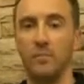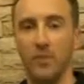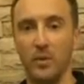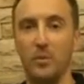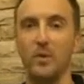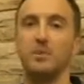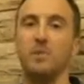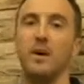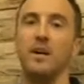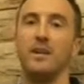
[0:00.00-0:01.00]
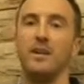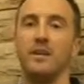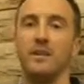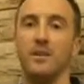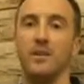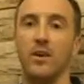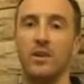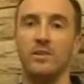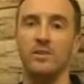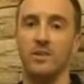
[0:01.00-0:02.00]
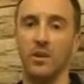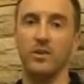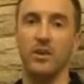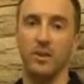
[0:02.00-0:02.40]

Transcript: for the most part, guys that don't